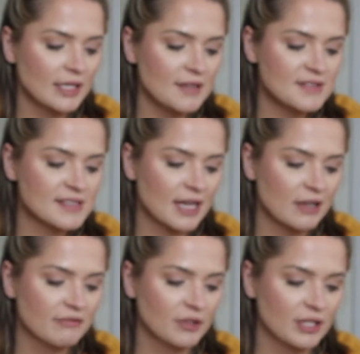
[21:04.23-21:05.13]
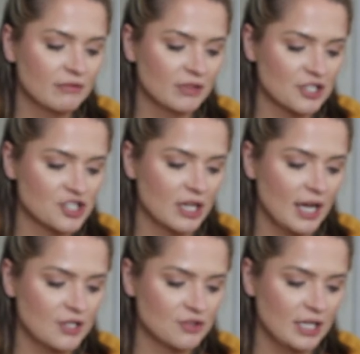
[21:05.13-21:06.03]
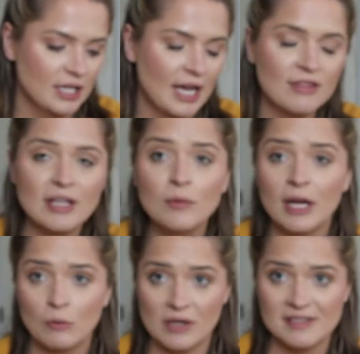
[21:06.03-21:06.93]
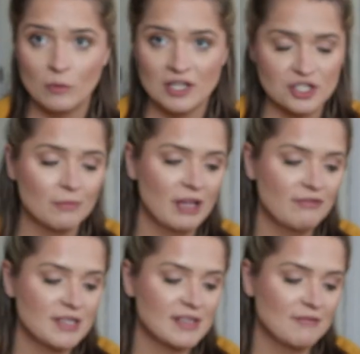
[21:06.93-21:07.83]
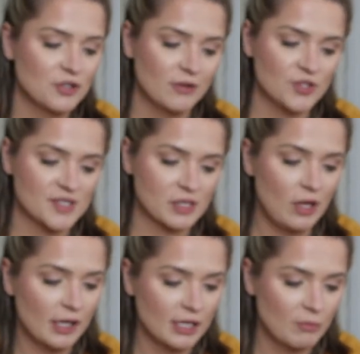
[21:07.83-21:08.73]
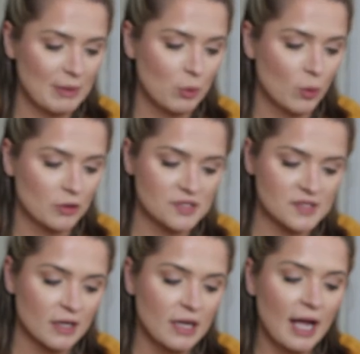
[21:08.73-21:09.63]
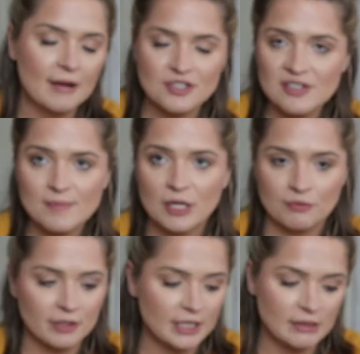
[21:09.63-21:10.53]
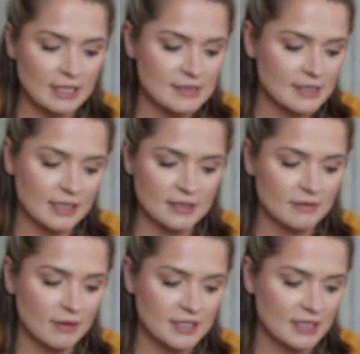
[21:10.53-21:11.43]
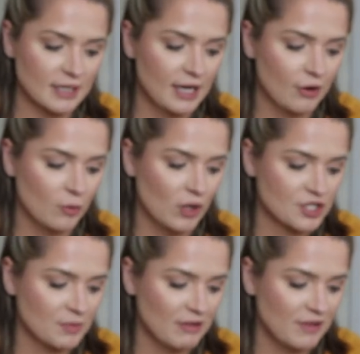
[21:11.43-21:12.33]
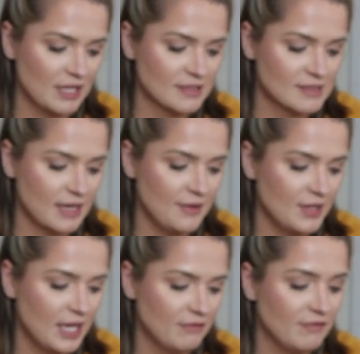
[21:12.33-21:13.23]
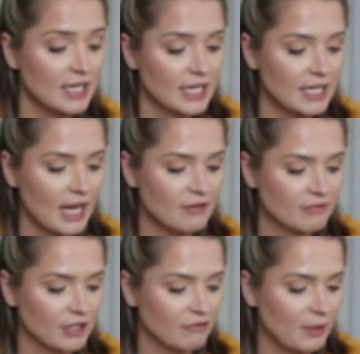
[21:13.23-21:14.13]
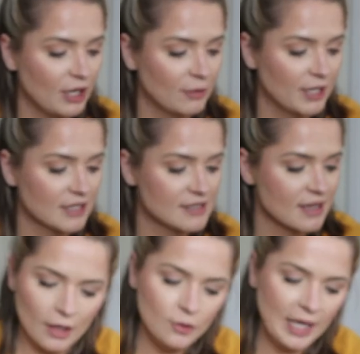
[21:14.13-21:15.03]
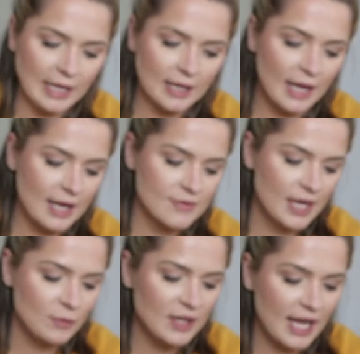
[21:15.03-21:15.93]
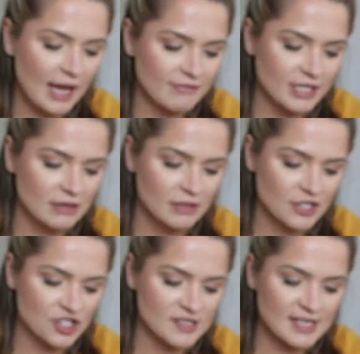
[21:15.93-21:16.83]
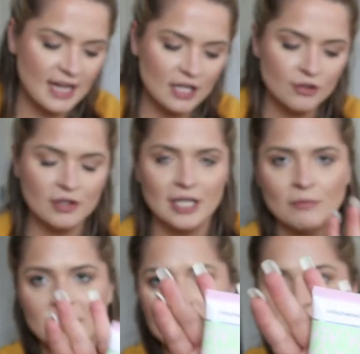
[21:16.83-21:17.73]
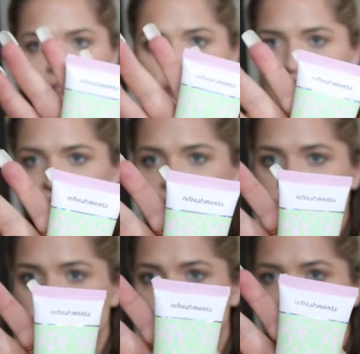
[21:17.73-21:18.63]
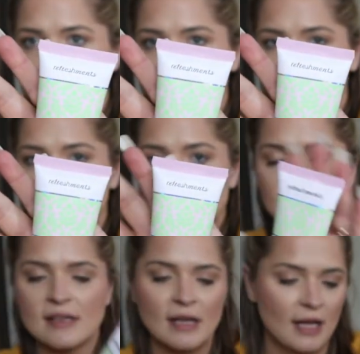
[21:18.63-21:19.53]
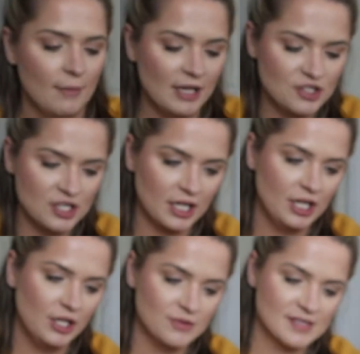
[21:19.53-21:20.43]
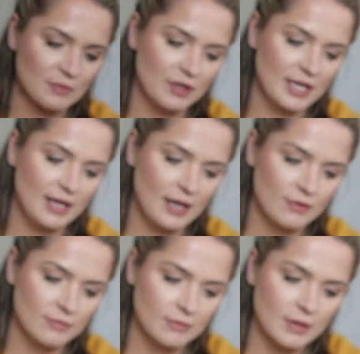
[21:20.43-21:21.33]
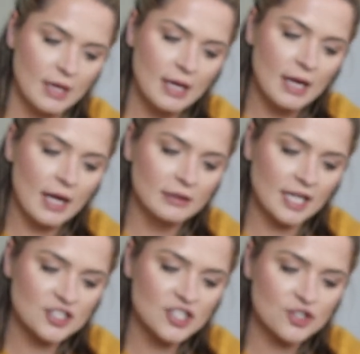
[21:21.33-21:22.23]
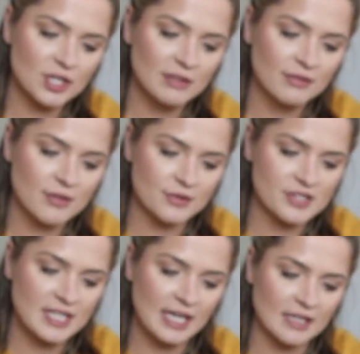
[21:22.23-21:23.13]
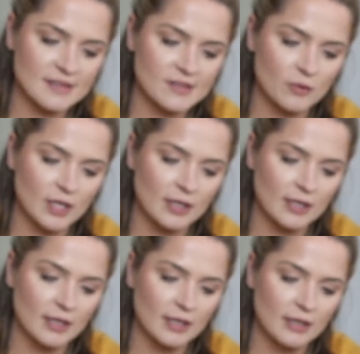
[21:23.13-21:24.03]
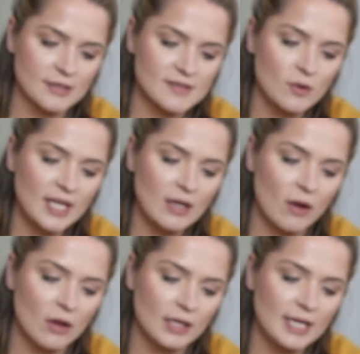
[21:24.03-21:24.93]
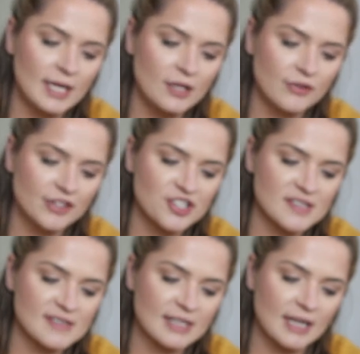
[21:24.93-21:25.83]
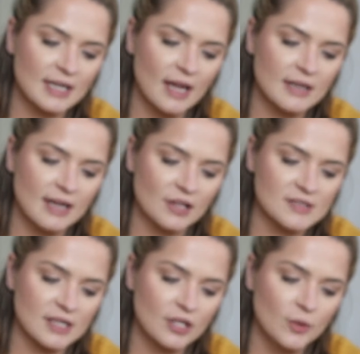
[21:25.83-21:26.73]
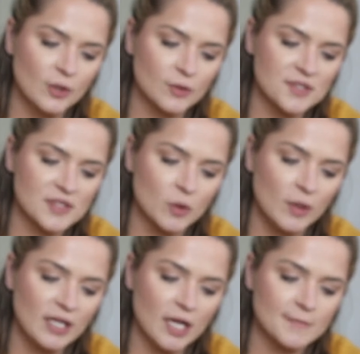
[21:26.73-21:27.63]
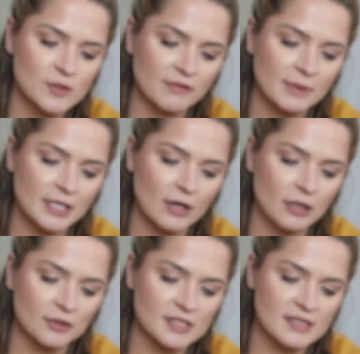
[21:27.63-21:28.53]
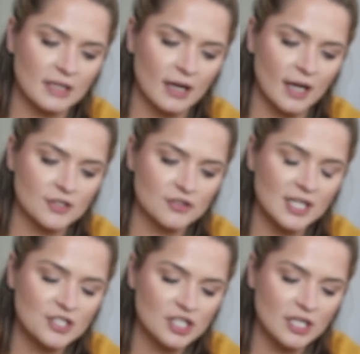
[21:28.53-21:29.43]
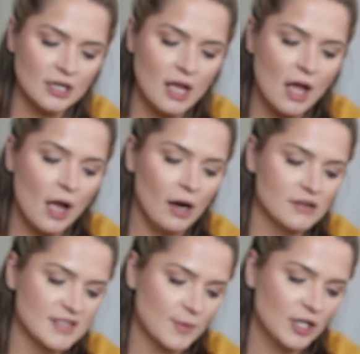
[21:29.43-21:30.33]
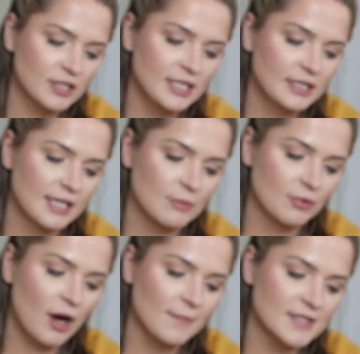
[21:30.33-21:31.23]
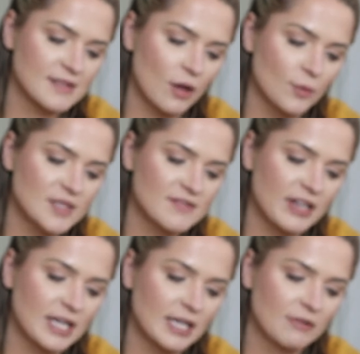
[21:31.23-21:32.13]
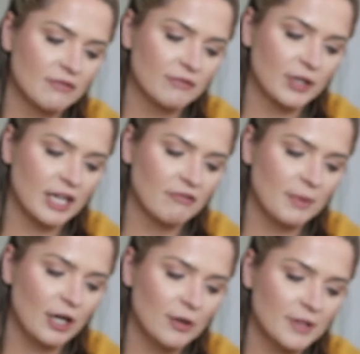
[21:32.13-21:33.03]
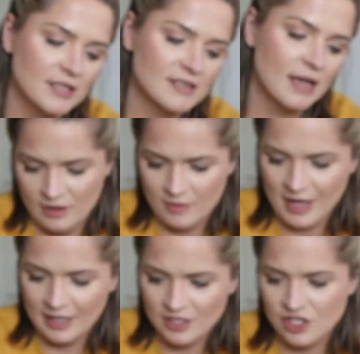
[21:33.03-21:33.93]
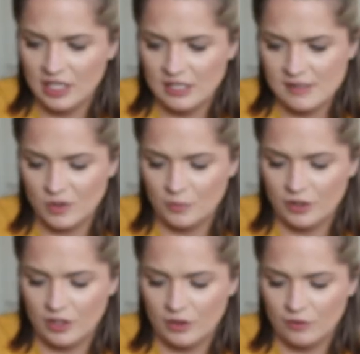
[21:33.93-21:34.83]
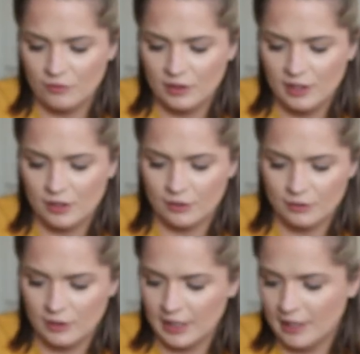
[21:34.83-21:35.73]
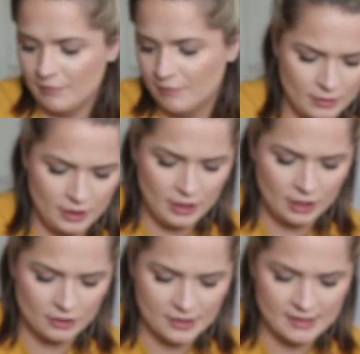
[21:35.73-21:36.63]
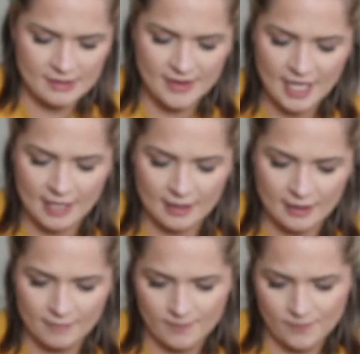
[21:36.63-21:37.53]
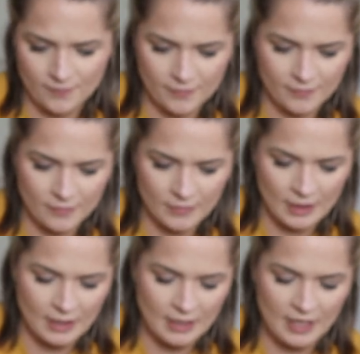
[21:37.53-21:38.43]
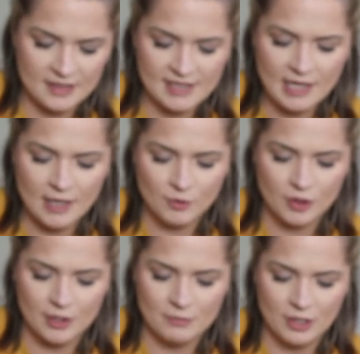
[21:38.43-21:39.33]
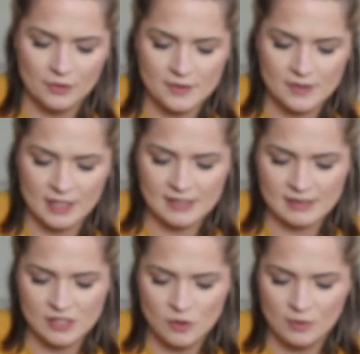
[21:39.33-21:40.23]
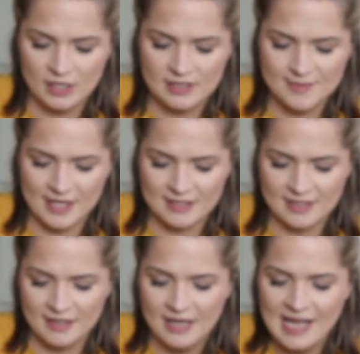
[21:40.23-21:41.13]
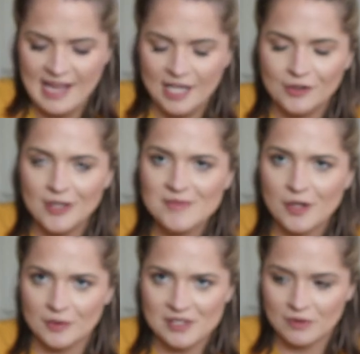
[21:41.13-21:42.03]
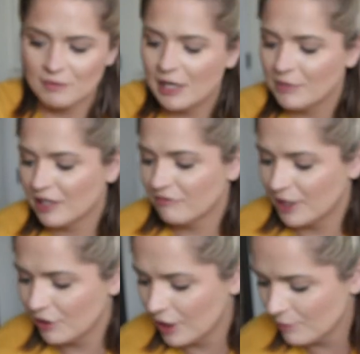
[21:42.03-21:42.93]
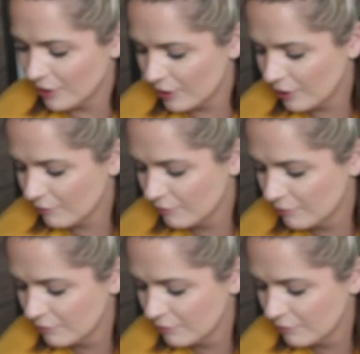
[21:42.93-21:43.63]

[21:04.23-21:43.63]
Leaves skin feeling fresh and hydrated. I think when I wasn't washing my face after, I was just clogging my pores. I was just being really lazy and I didn't care to wash my face. And then vegan and free of parabens. Okay, and then we have the Luscious Hand Cream Citrus Spritz. I'm actually going to use some right now. A luscious drink for thirsty hands. Soak it all in. Nourishes skin, nails, and cuticles. Quick absorbing, non-greasing hydration. Our sparkling clean promise. Always vegan and free of parabens. The packaging is super cute. Really girly. You girls, thick. It's a hand cream though, so that's to be expected. Hand creams always remind me of my grandmother.